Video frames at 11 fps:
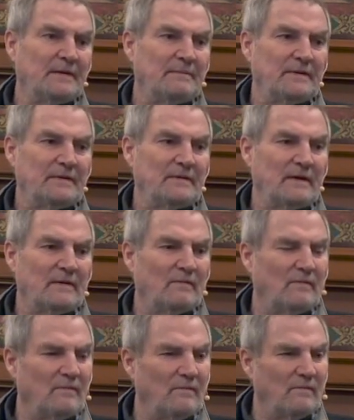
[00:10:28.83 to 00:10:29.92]
but like
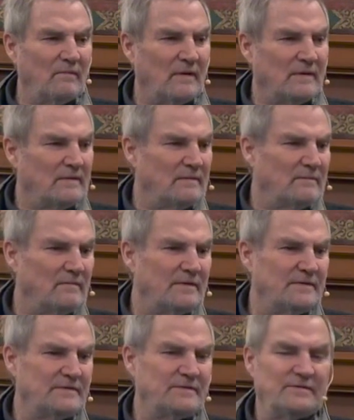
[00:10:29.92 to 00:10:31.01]
what
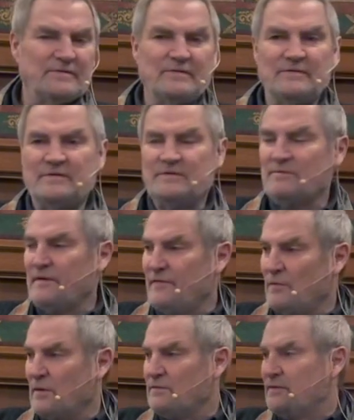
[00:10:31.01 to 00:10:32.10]
did you do? Did you, if
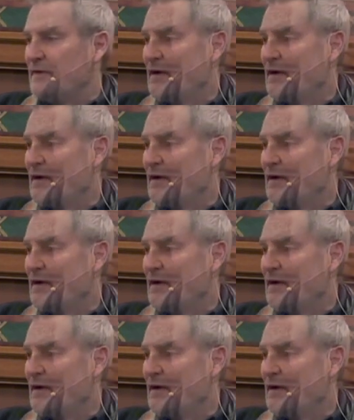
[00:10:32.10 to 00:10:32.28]
you worked with a